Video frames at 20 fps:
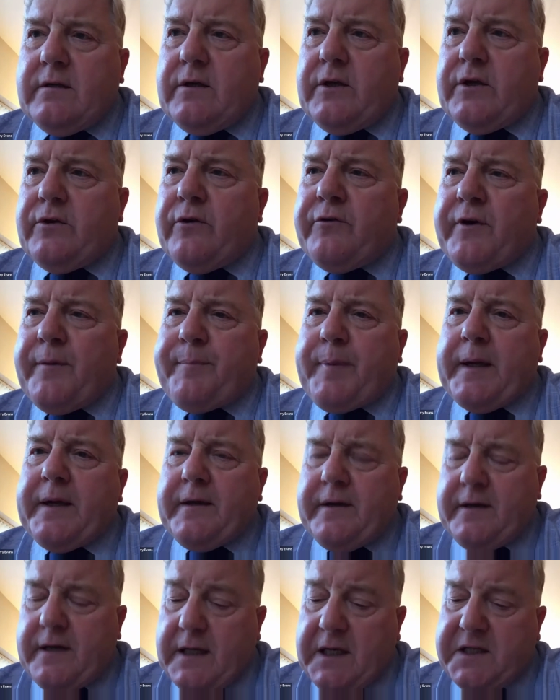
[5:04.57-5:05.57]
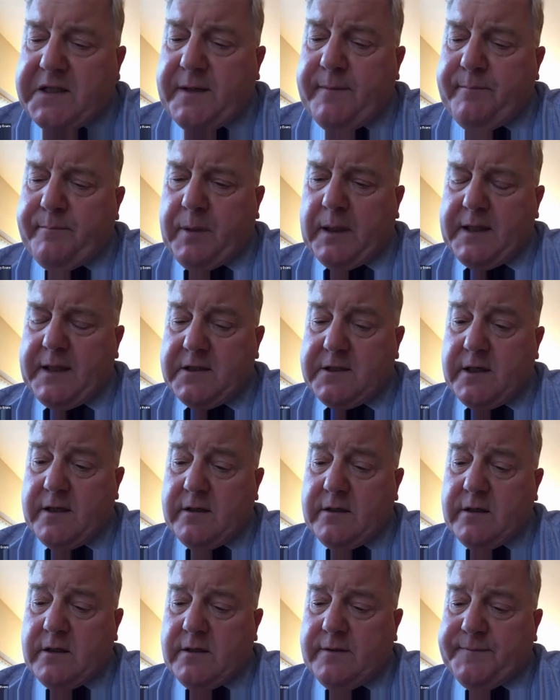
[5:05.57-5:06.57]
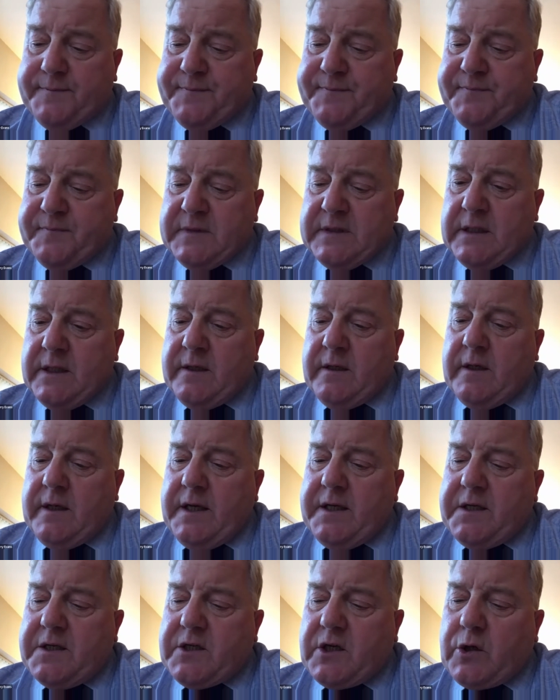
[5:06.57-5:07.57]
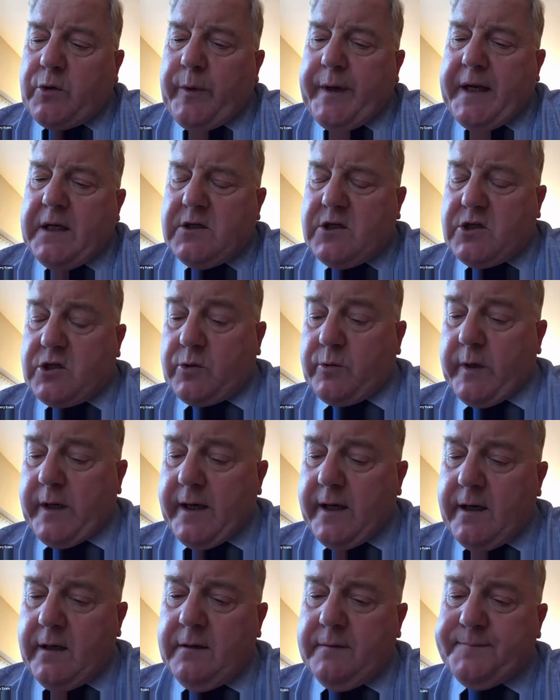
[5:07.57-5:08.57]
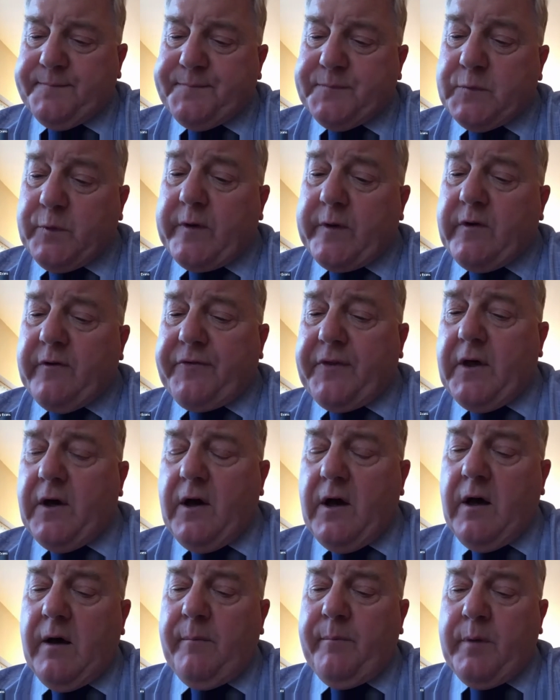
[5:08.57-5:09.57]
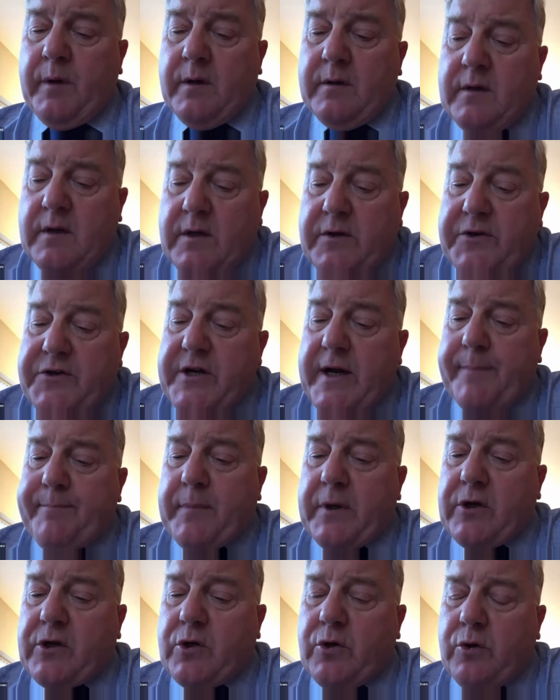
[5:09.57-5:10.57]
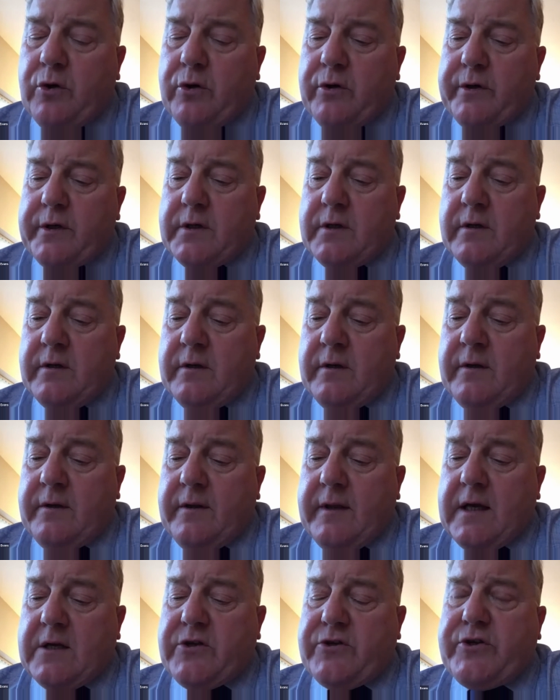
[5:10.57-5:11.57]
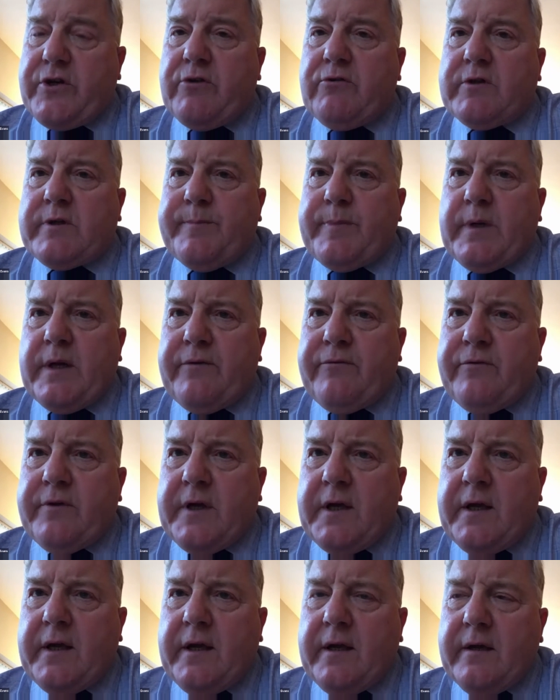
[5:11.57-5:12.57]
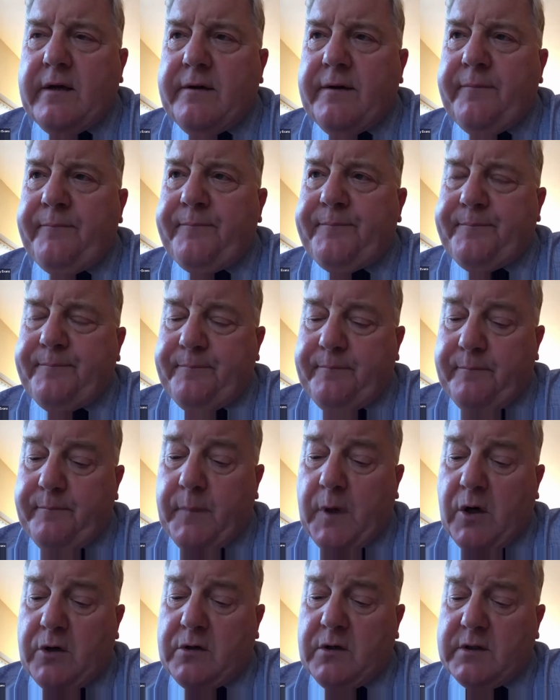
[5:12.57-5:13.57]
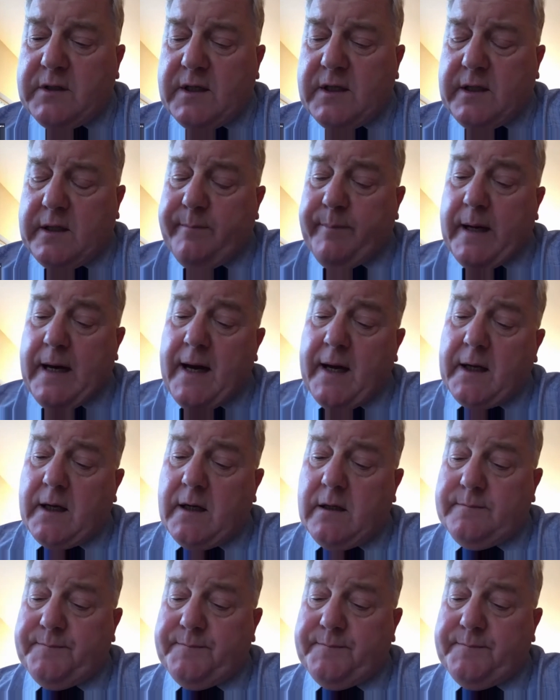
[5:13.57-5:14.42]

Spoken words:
European eating places. Into Queen Square, we've got the hub, Chapter Court, that's due to be remodeled at the back.